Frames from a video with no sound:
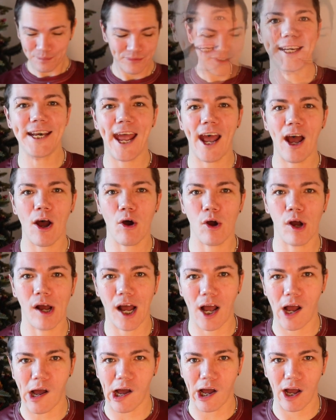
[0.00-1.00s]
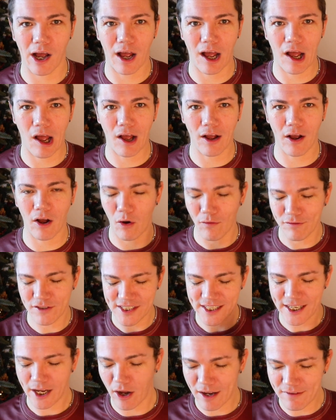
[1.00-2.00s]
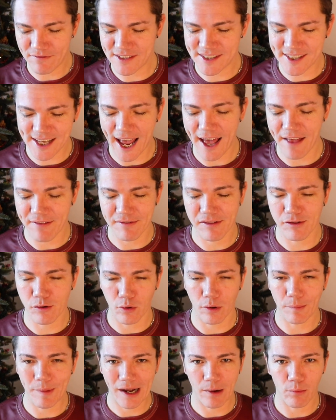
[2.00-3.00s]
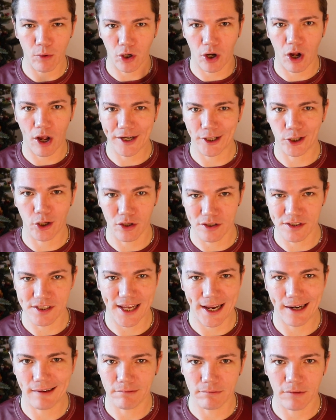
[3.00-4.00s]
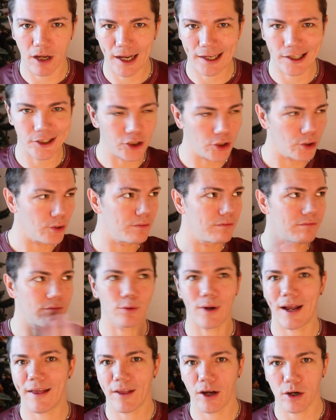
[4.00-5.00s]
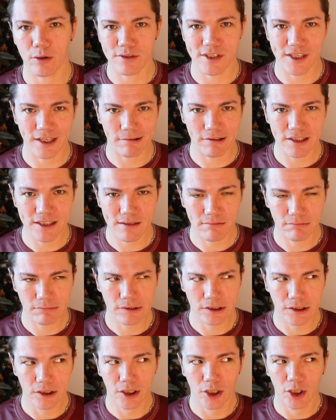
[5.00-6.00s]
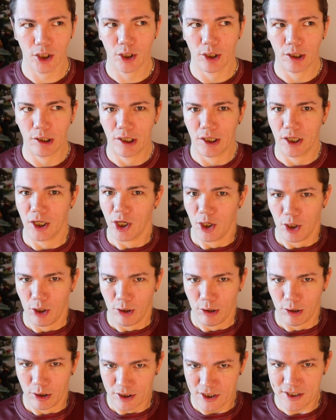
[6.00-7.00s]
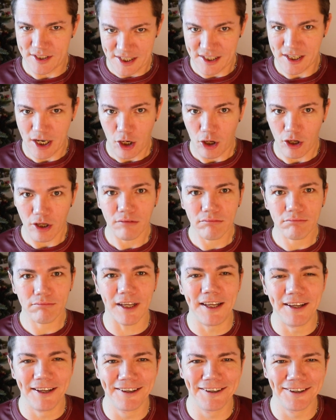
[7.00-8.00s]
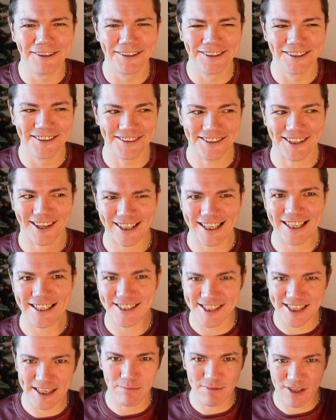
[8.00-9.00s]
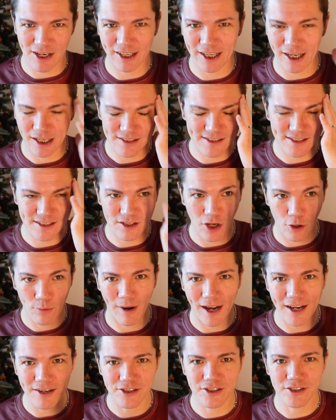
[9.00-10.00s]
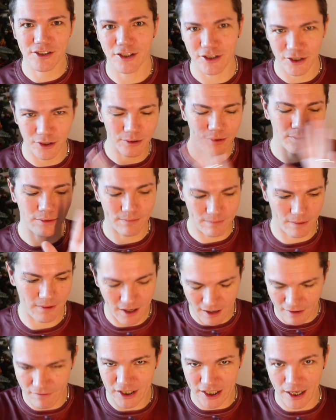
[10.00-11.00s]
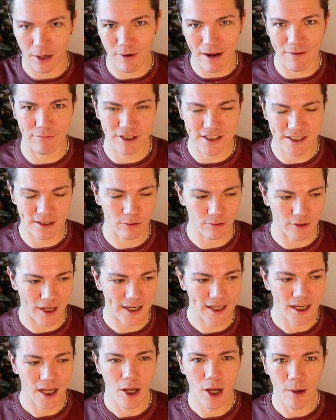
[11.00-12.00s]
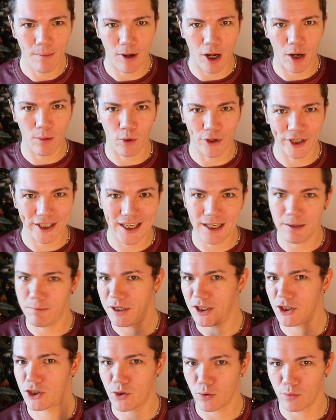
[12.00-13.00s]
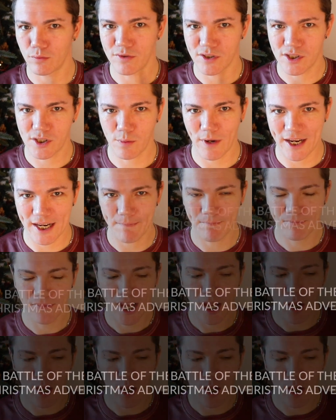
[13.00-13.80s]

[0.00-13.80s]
Now, obviously I've sat and thought about what kind of content I can do throughout the whole series. Because there's a lot. Like, it seems like so much to do a video every single day, but I want to keep it short and sweet.